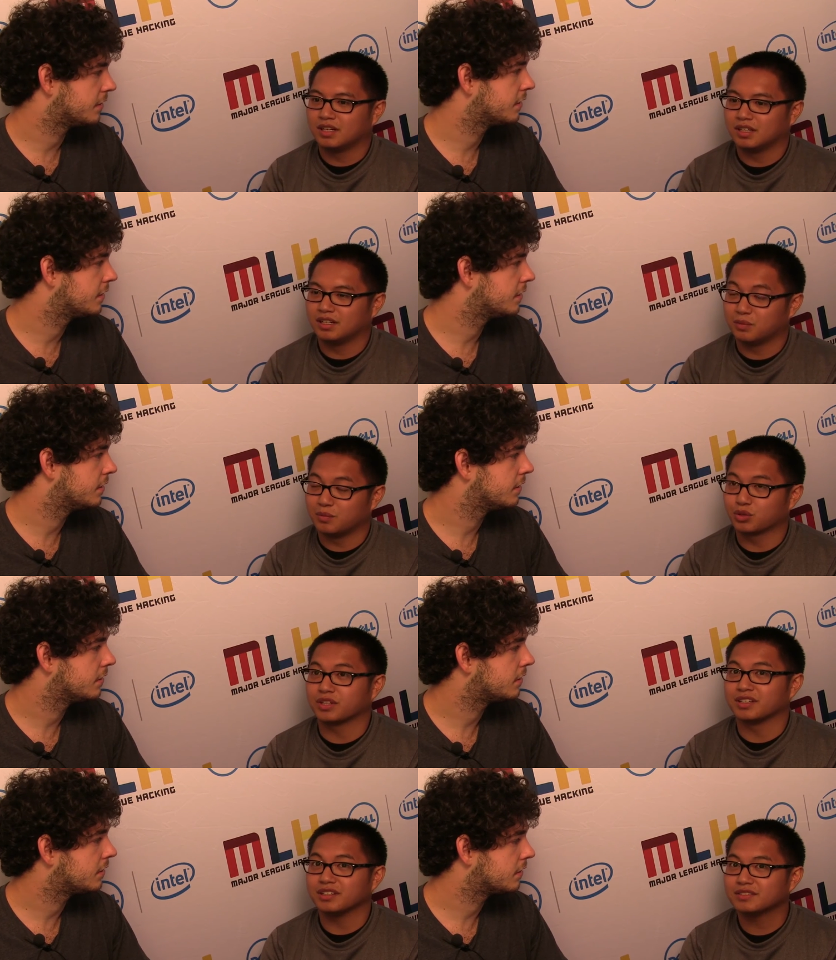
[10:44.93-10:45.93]
Speaker 1: Uh,
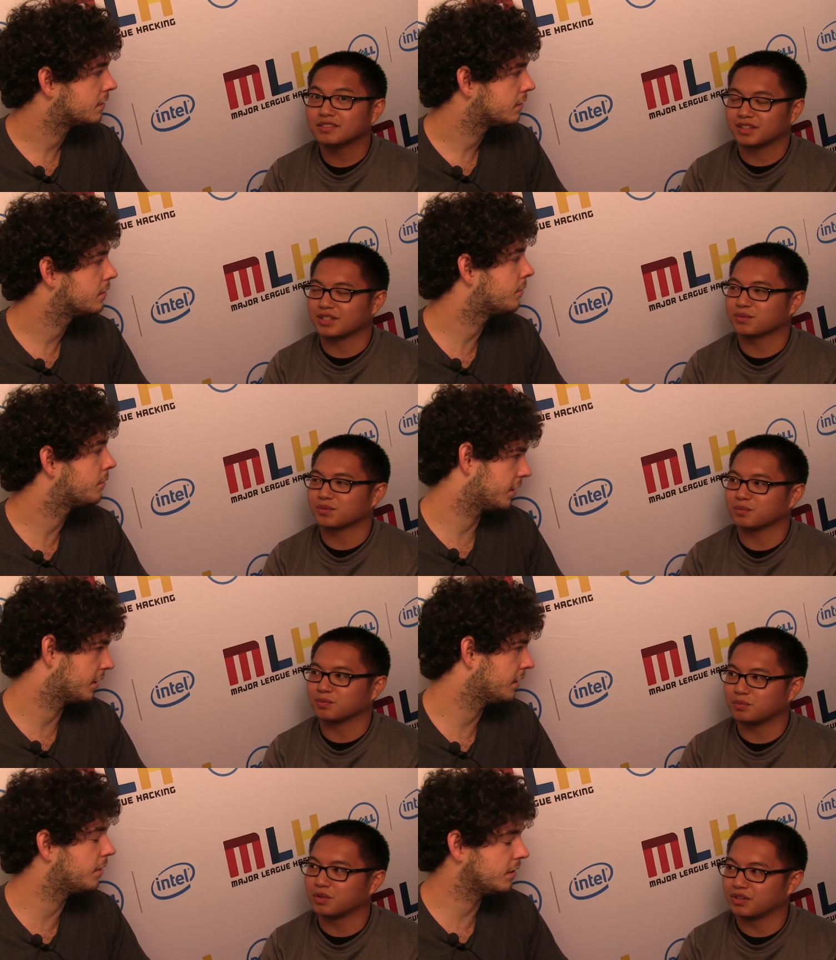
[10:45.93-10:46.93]
working. That's
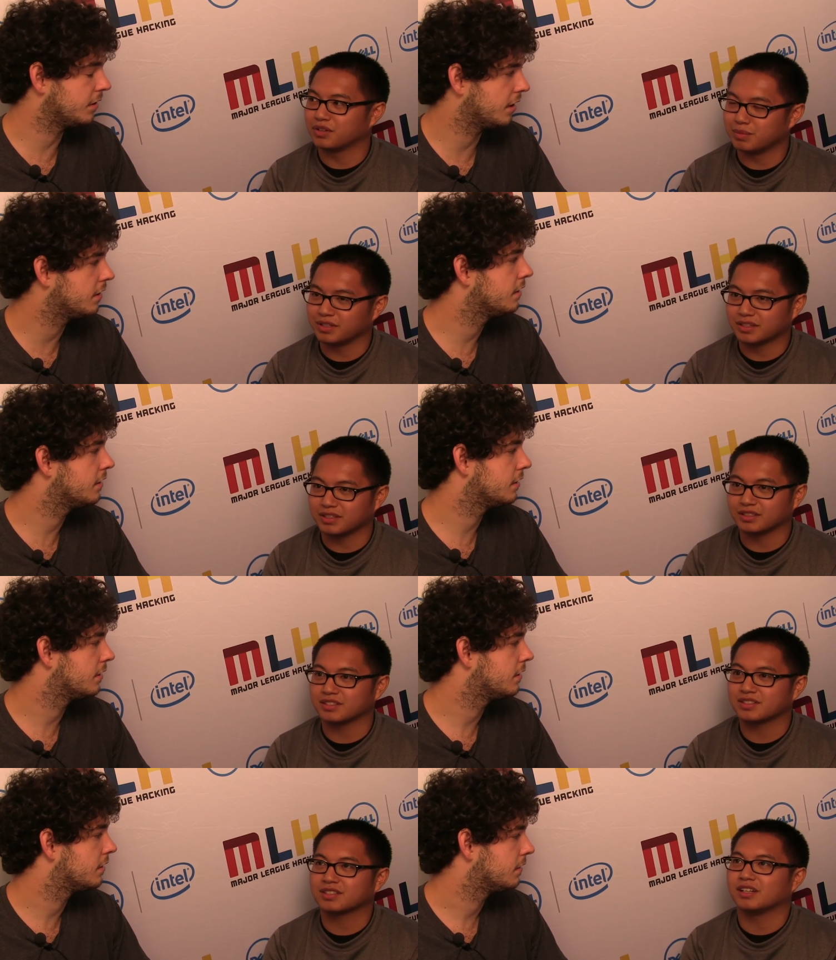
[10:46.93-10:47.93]
working. One, one of yeah. the big
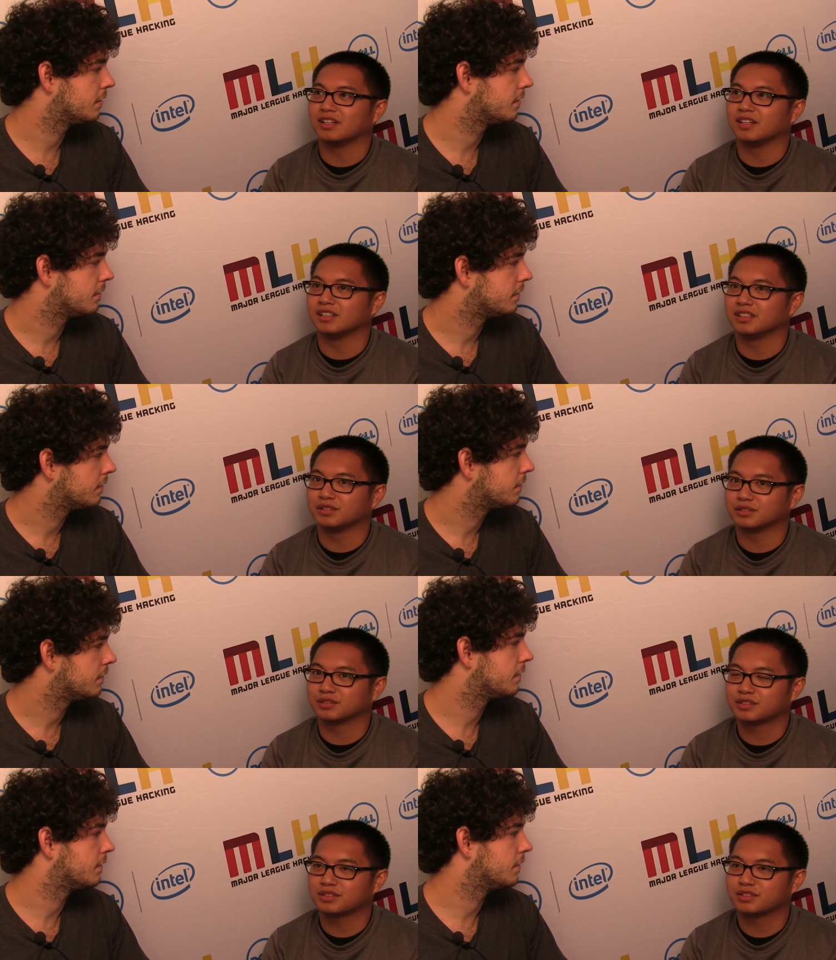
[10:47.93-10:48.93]
things. Uh,
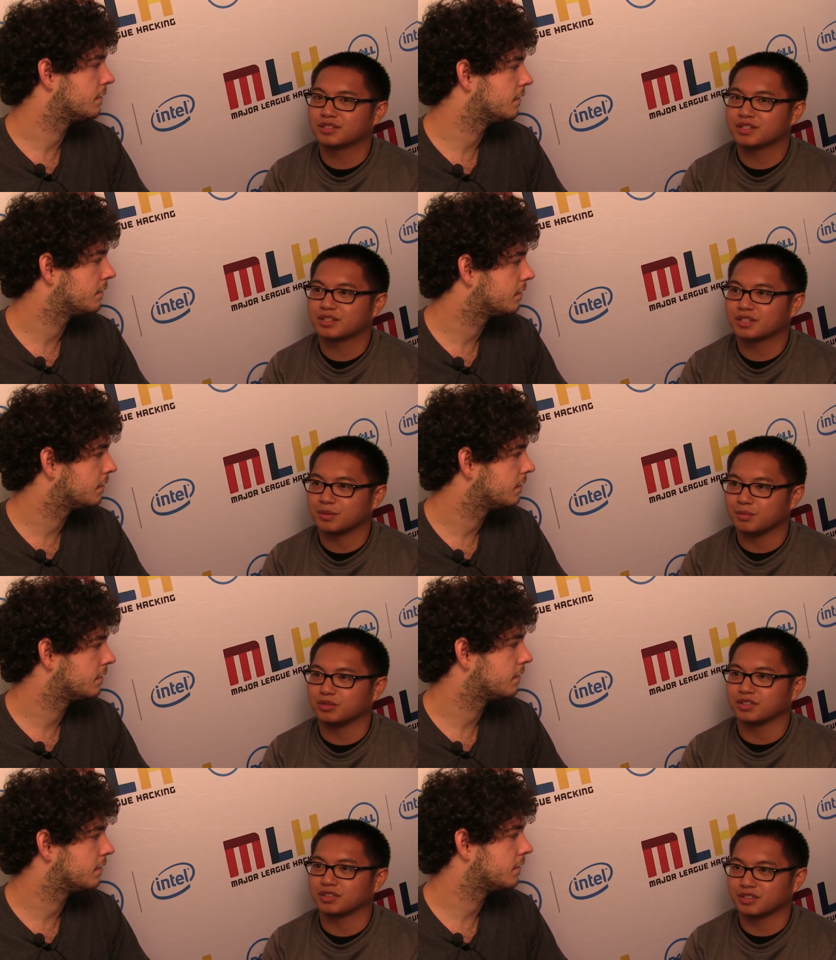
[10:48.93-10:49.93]

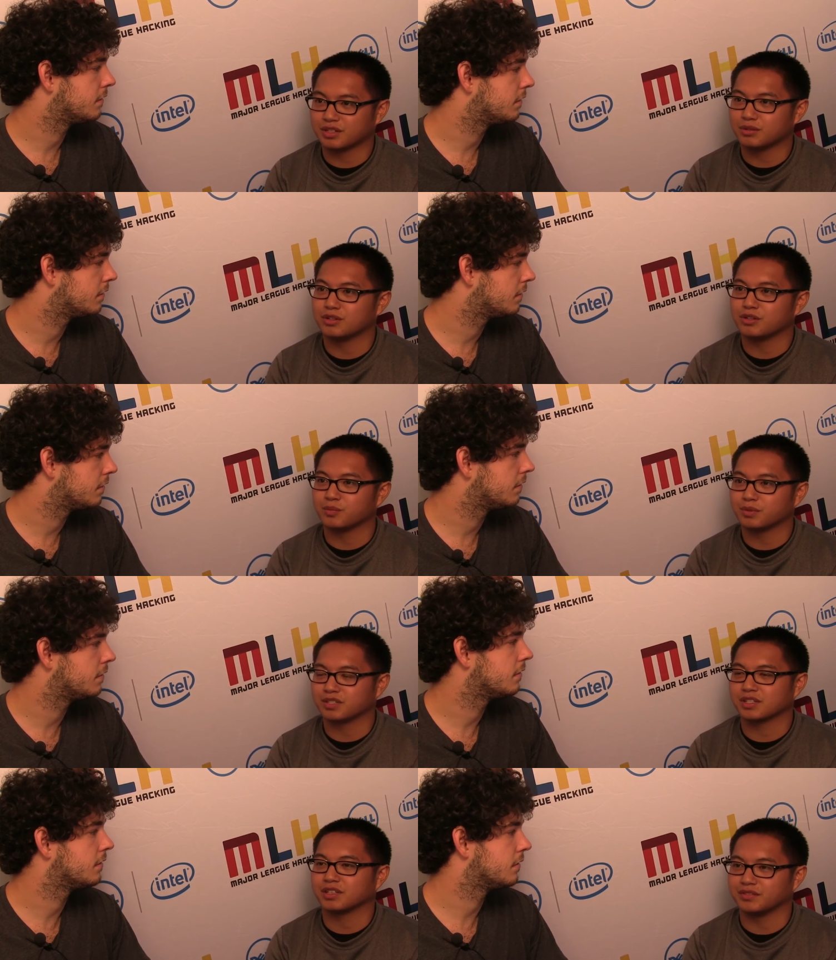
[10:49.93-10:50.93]
commuting to go home because
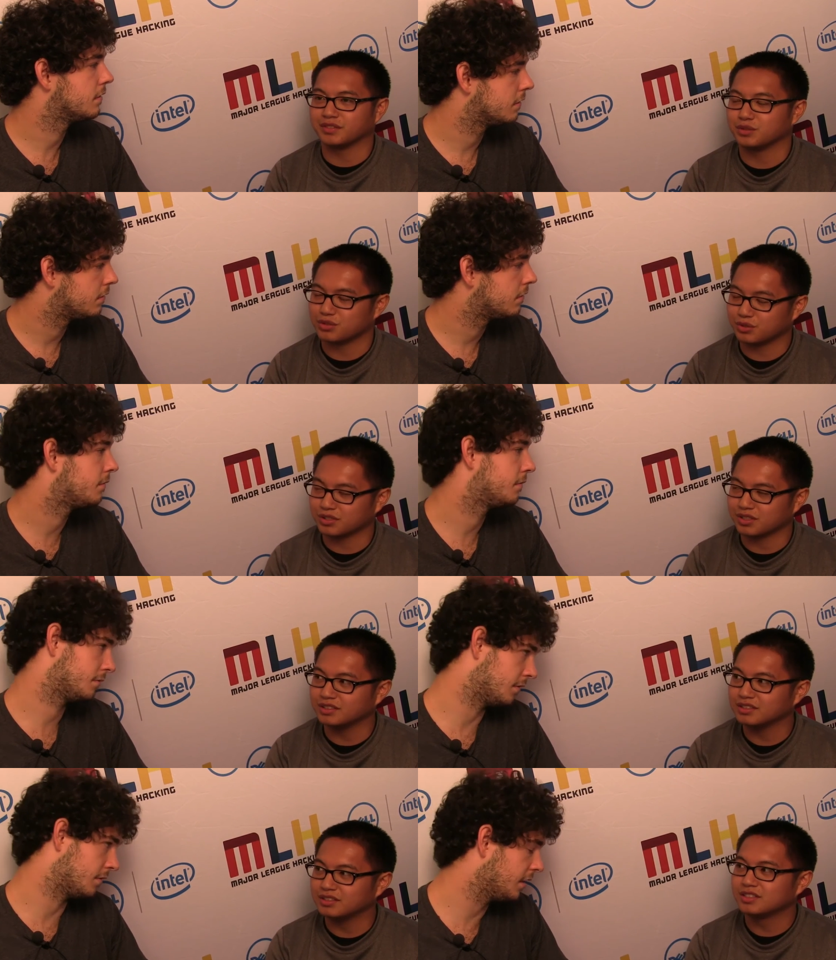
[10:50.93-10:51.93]
I live in New Jersey.
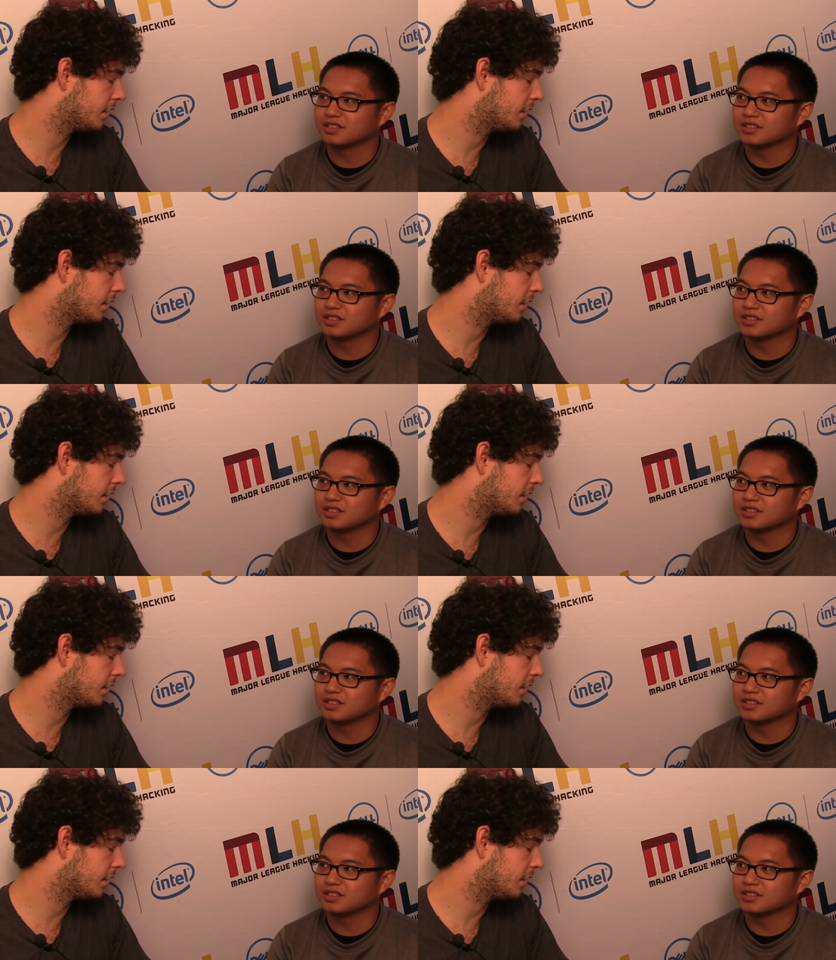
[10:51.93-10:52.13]
Right.